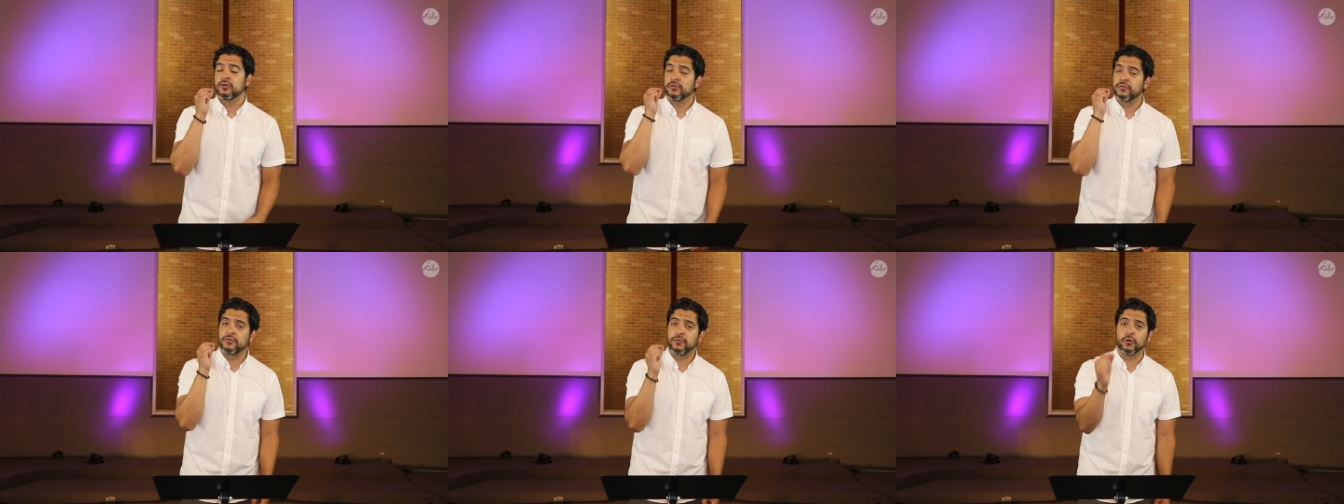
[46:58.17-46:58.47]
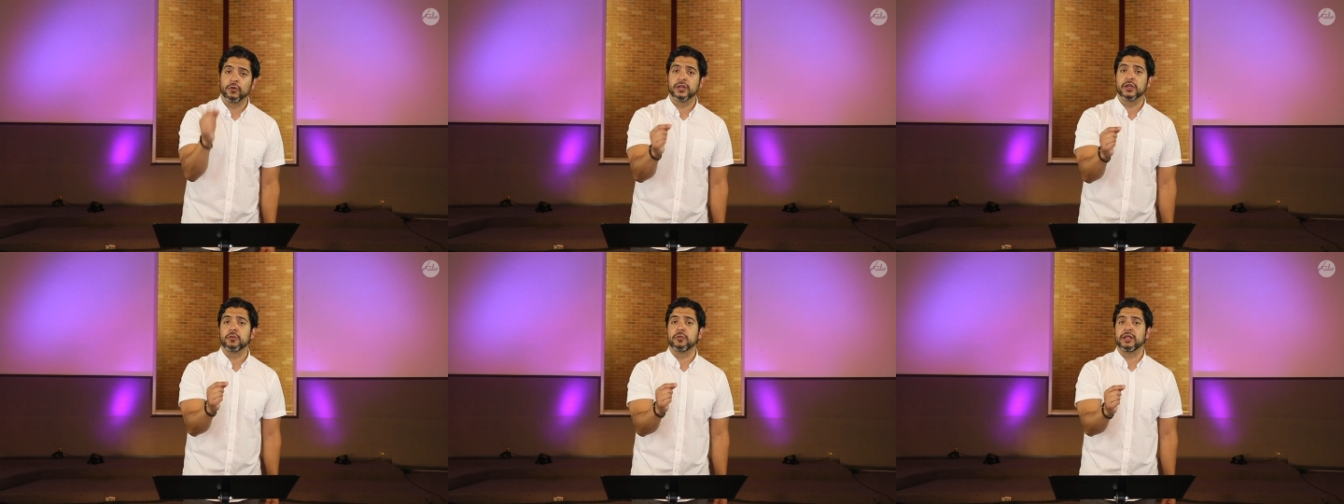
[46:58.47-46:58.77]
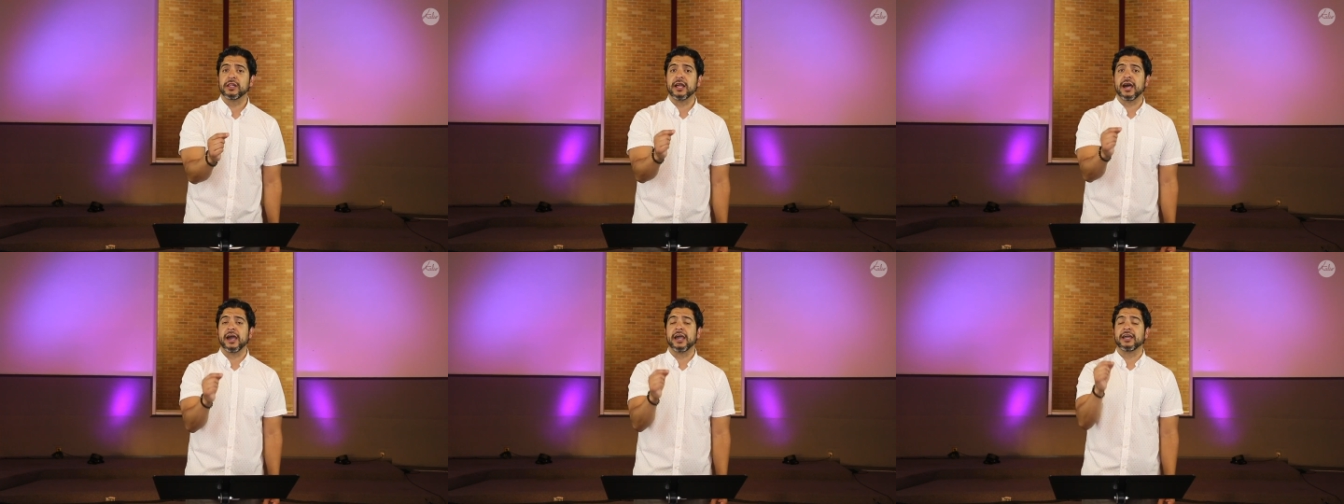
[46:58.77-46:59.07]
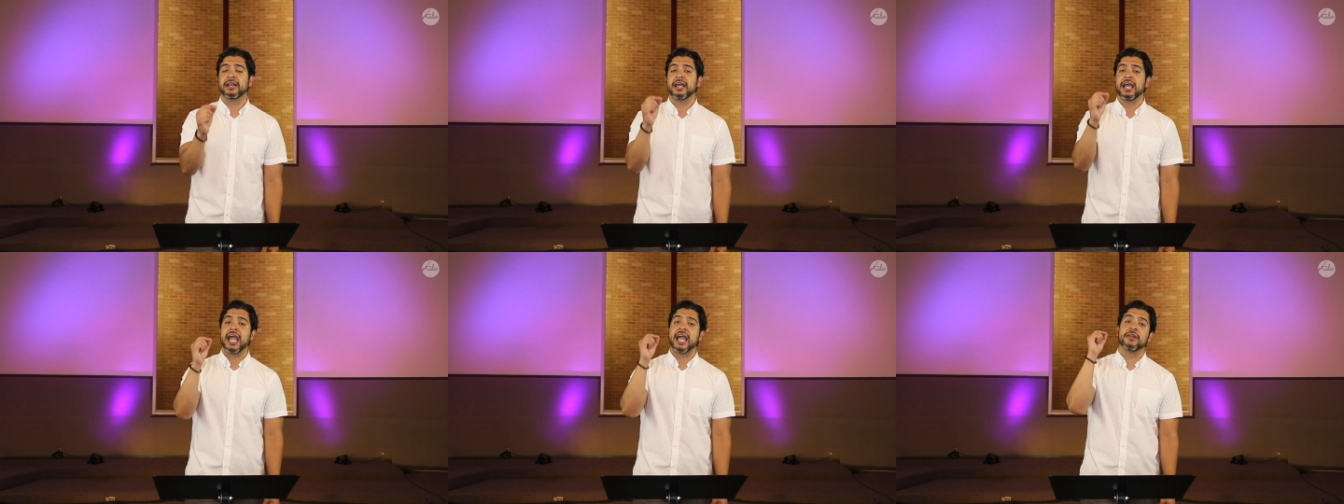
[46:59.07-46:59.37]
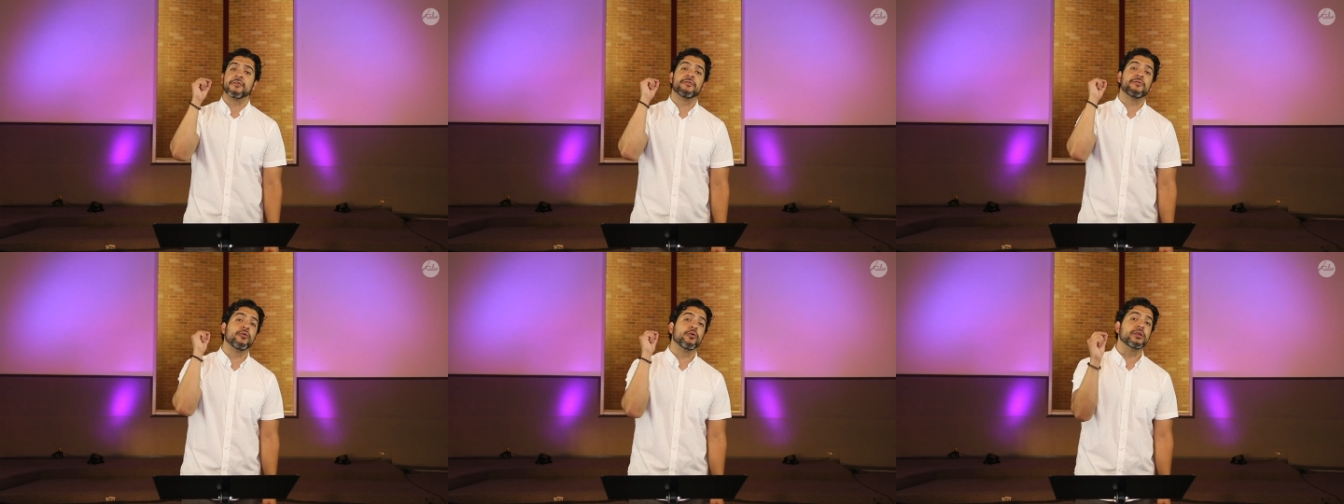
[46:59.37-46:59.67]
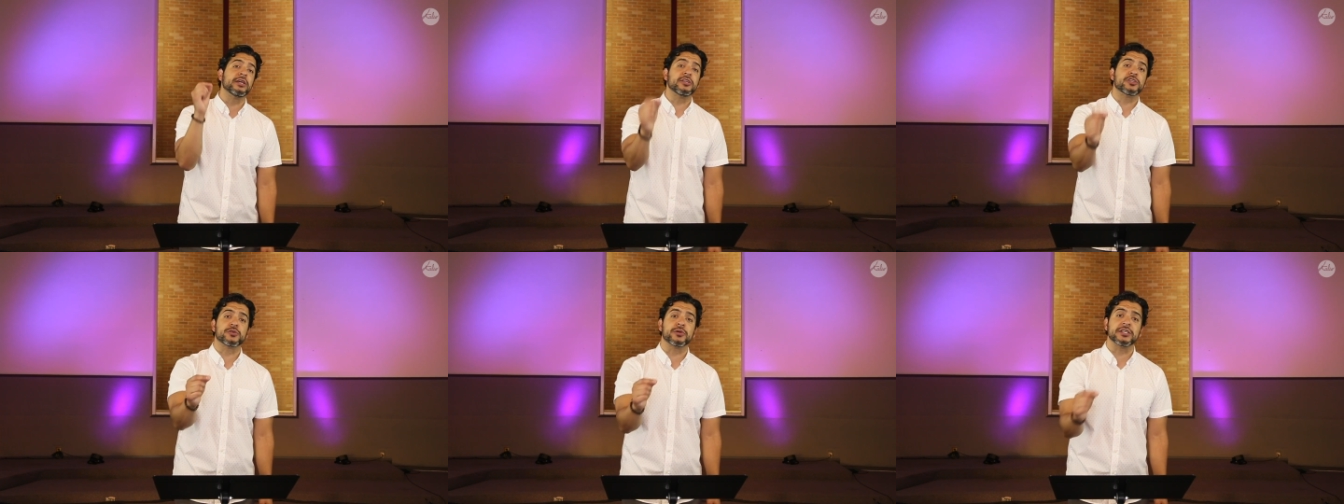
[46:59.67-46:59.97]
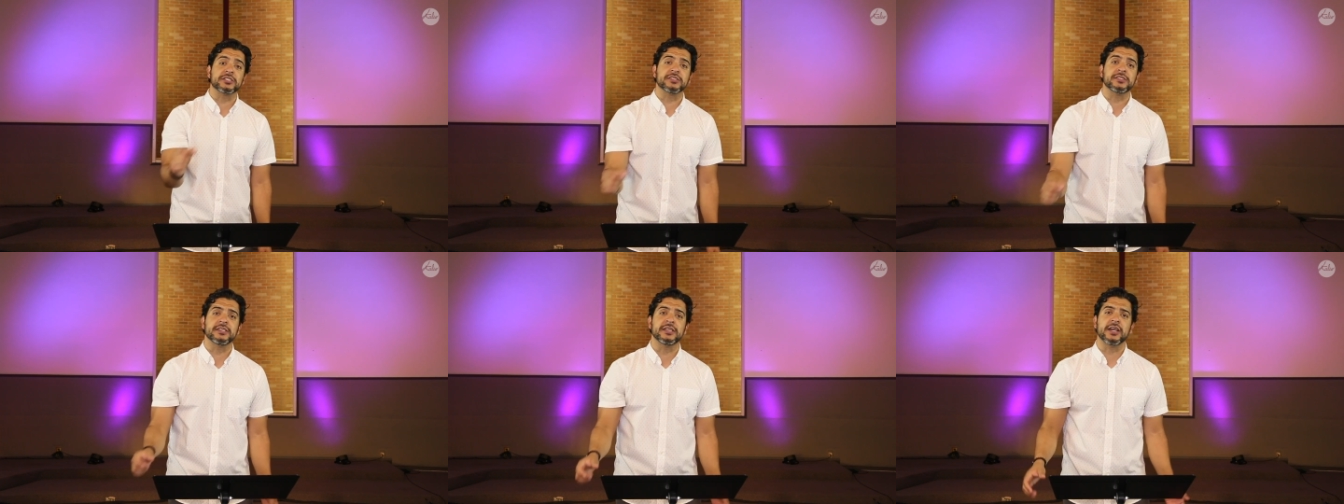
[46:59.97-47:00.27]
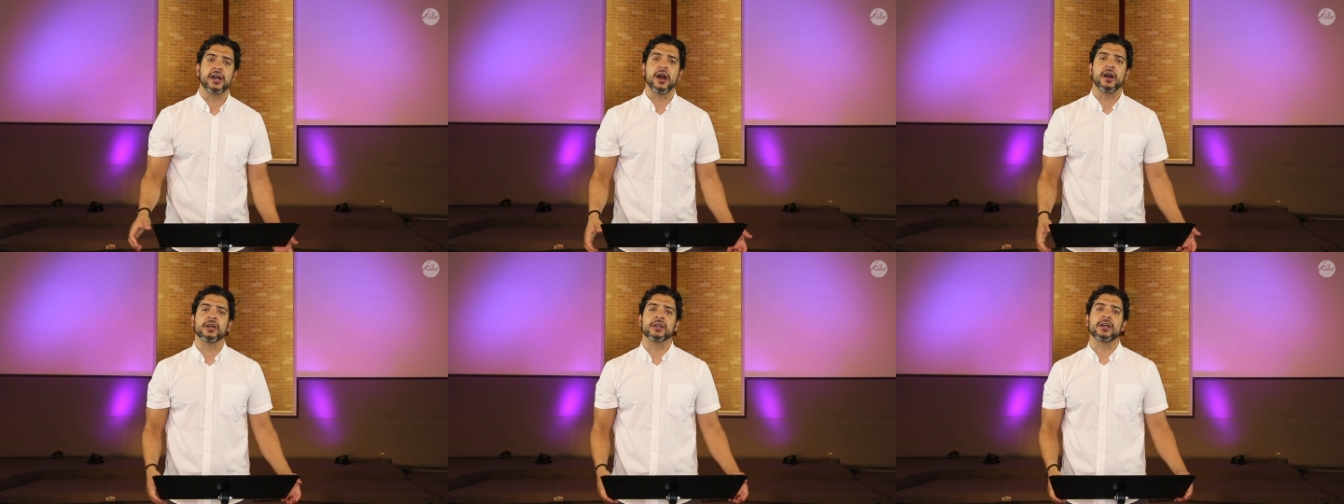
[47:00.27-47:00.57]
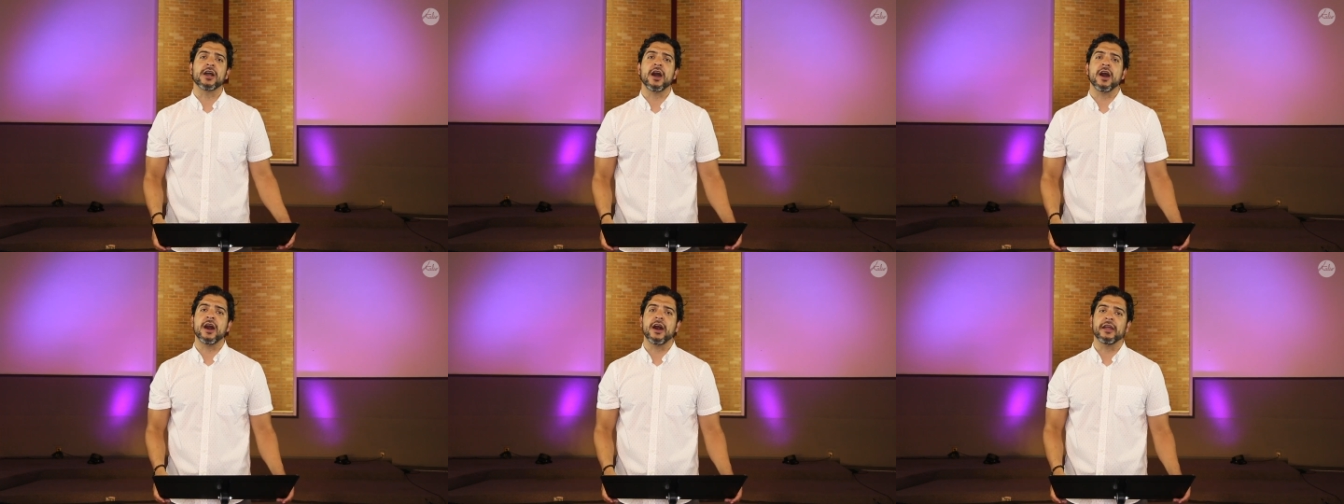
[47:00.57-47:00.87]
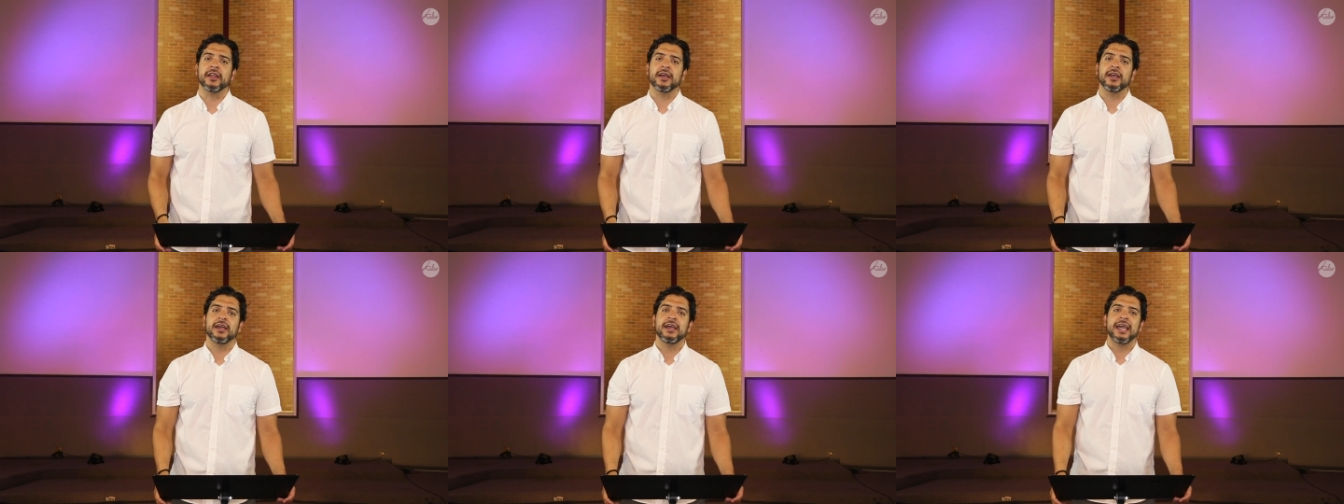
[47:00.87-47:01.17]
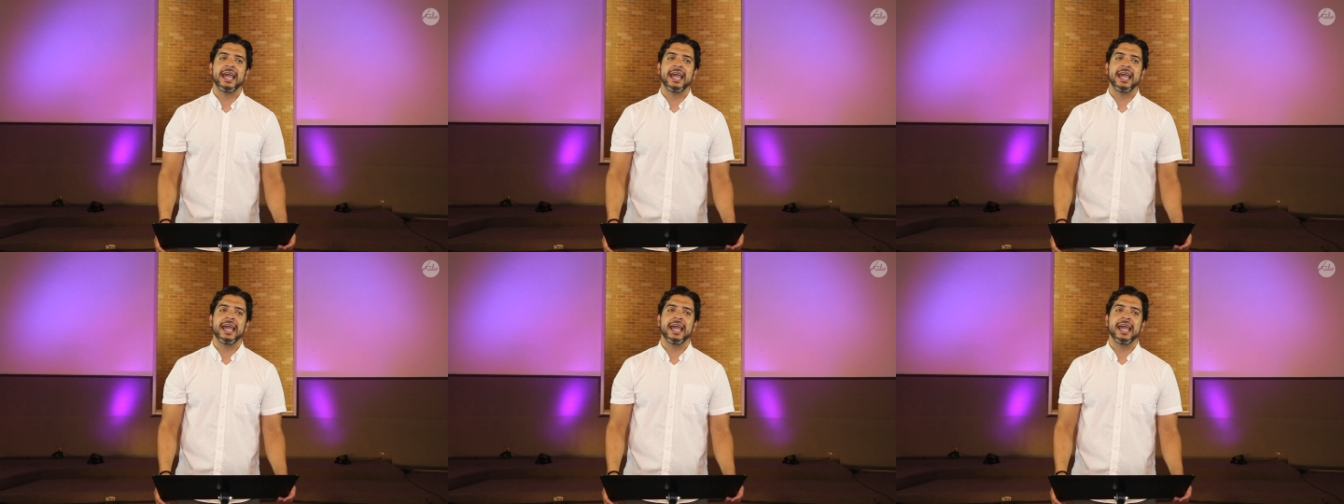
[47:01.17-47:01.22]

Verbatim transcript: fully relying and fully trusting on God